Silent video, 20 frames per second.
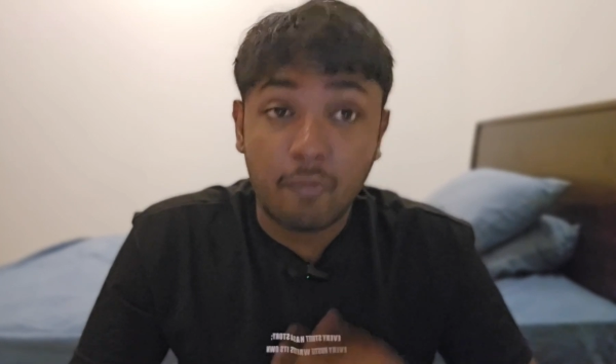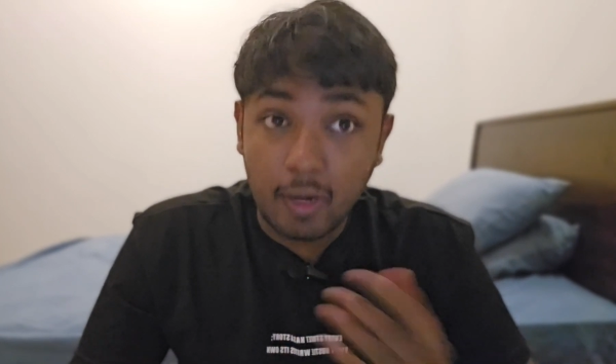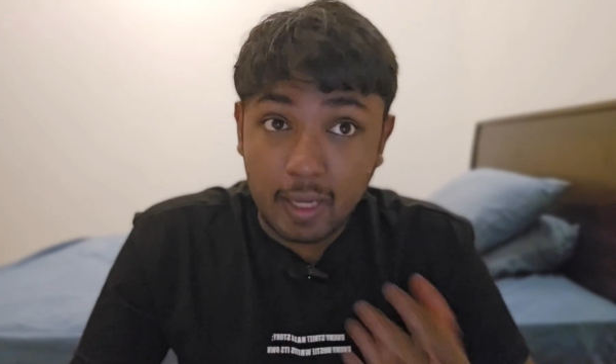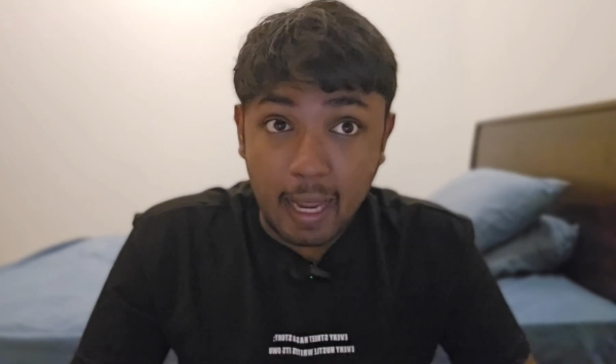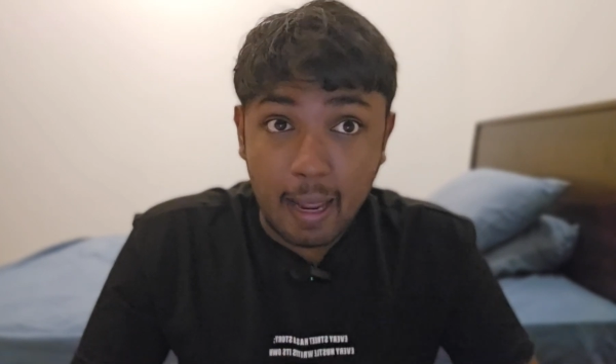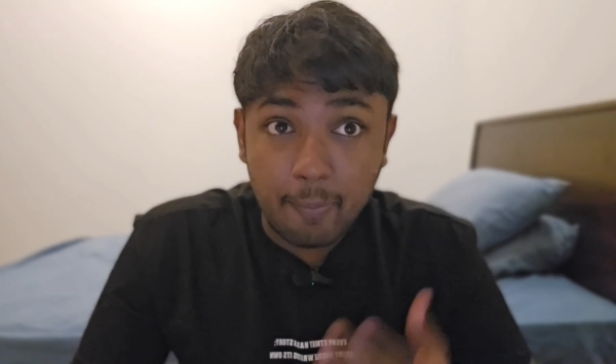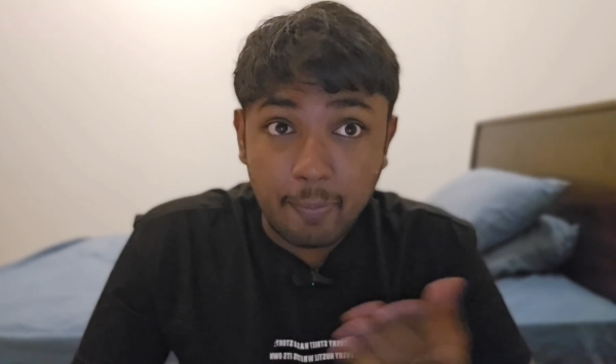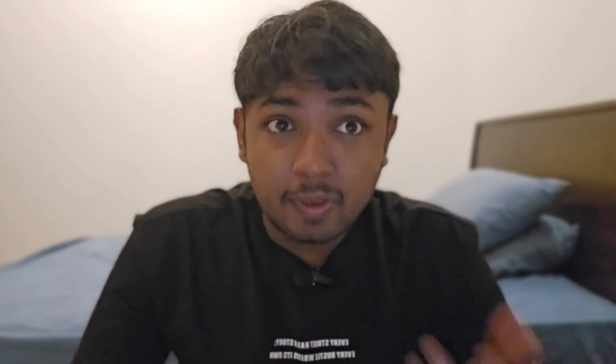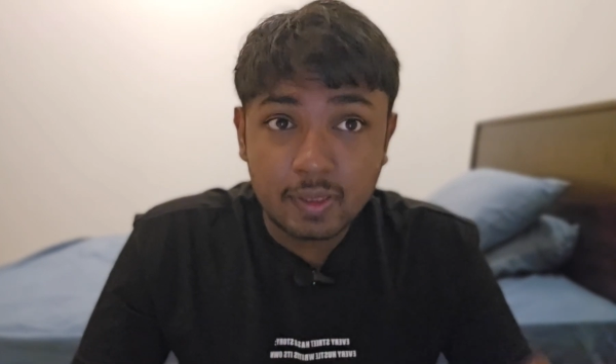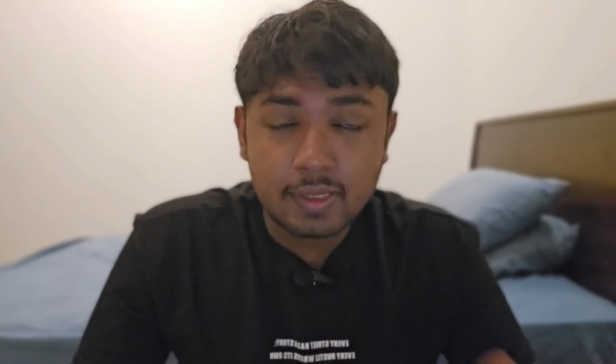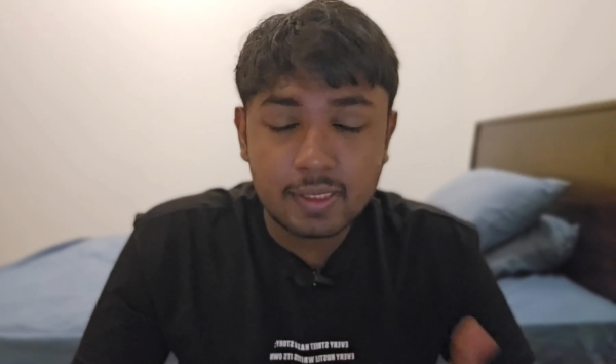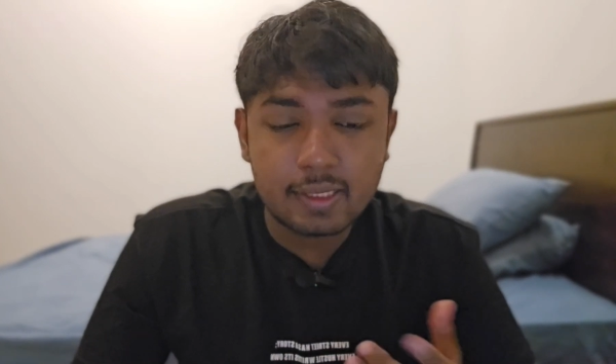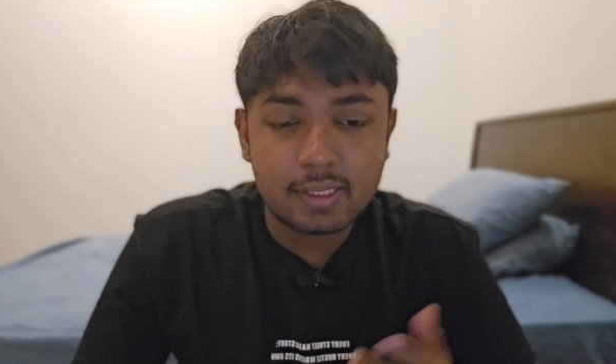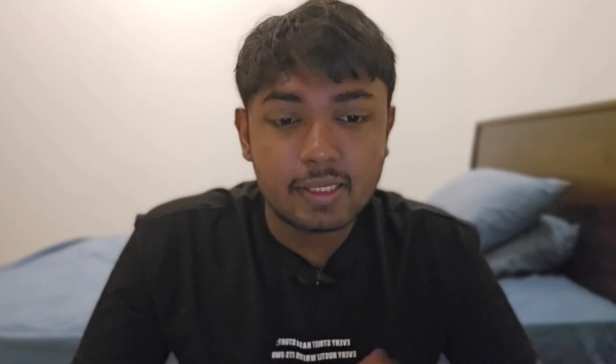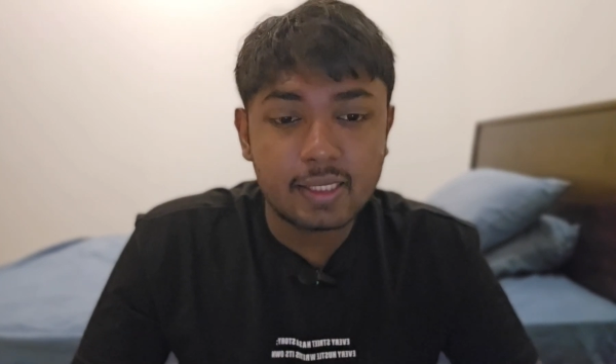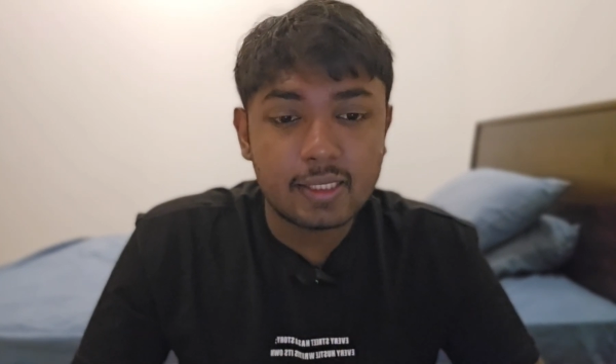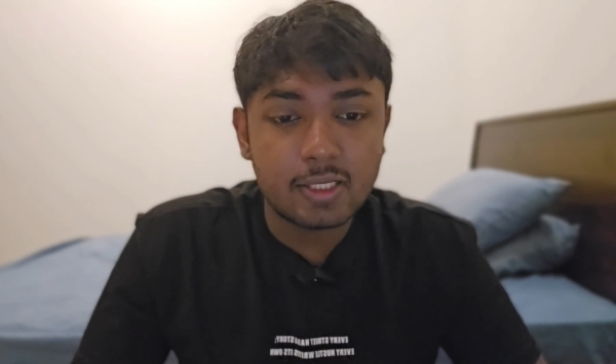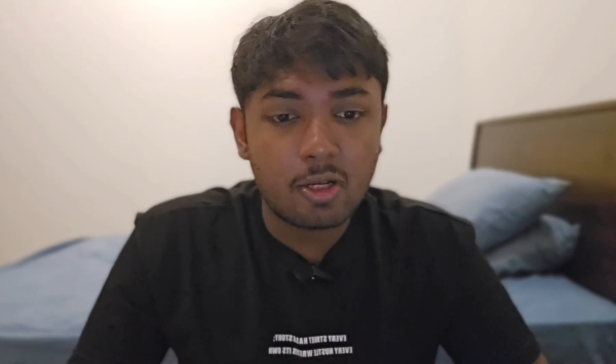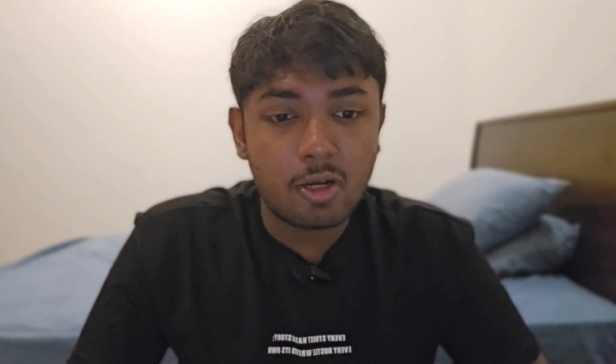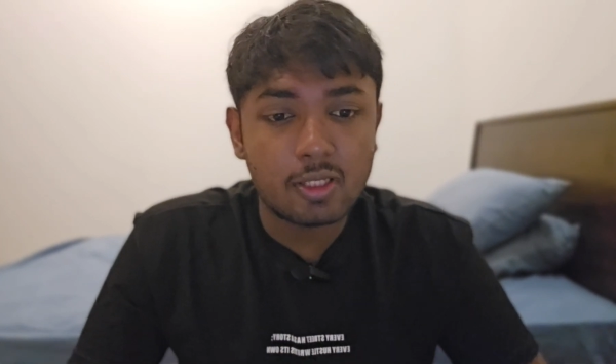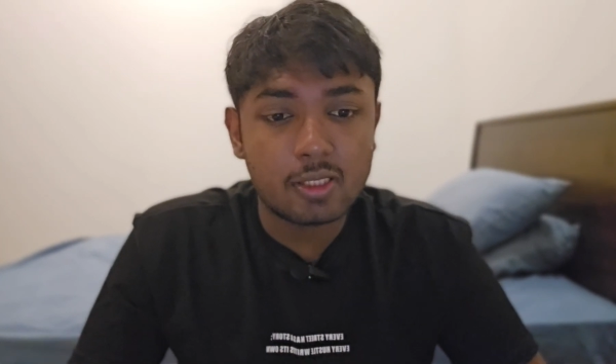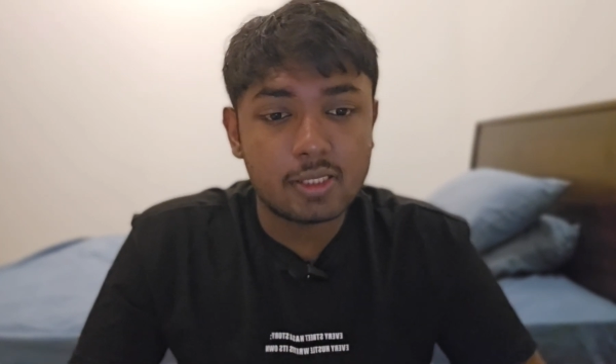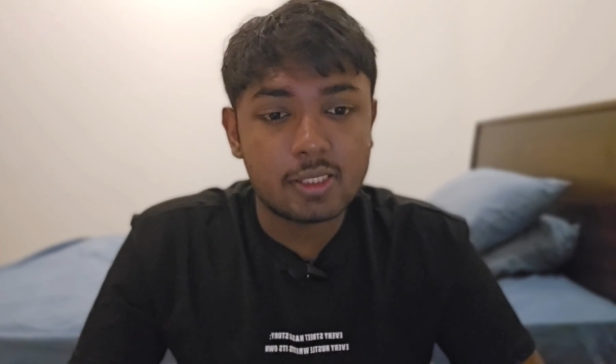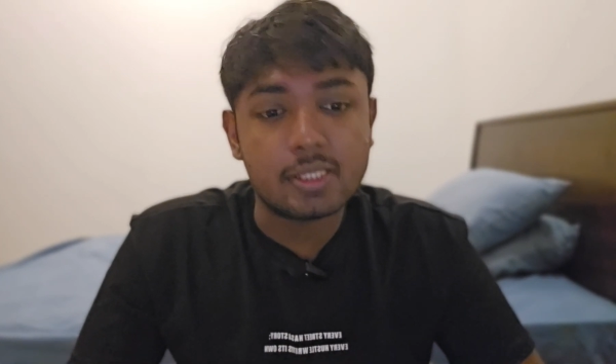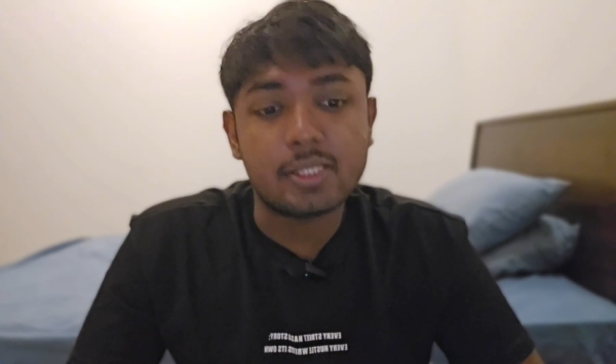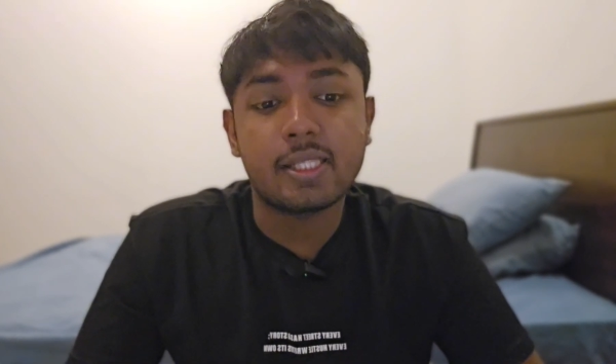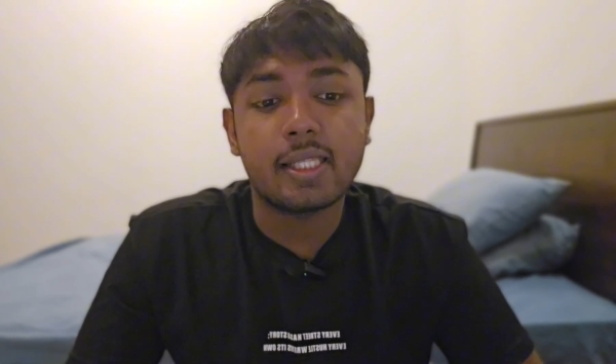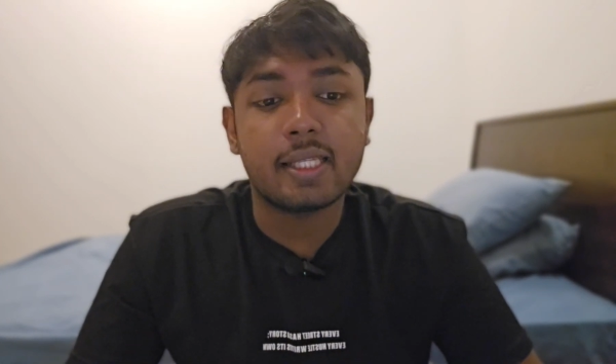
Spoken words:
What happens is this causes